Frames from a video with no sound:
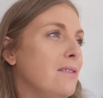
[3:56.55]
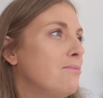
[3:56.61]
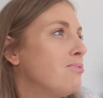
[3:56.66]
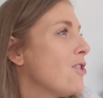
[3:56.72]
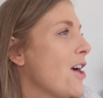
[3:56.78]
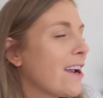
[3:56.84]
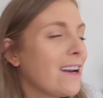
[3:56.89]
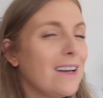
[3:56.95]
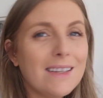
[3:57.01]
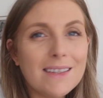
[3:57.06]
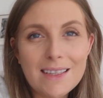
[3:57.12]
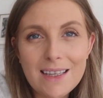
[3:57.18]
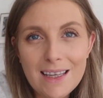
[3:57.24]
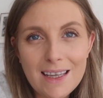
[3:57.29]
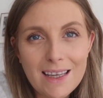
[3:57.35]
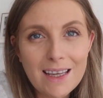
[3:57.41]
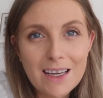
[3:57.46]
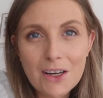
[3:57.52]

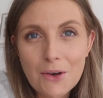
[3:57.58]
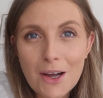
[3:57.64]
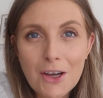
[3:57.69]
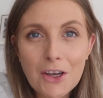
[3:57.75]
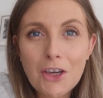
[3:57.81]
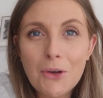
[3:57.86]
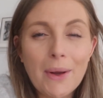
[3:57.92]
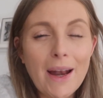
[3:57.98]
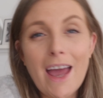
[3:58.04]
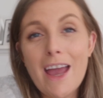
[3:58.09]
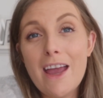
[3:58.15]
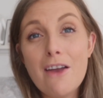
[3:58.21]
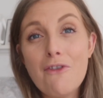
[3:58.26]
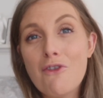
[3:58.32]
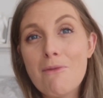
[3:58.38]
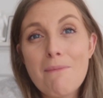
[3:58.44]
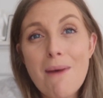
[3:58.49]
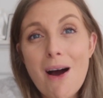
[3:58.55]
pregnancy Q&A
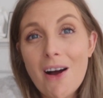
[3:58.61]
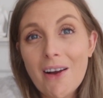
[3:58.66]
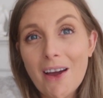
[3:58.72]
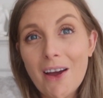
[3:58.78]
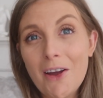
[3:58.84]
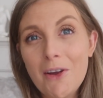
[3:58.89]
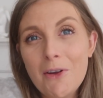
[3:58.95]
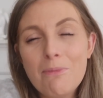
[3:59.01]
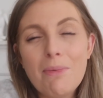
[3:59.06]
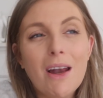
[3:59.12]
from Margot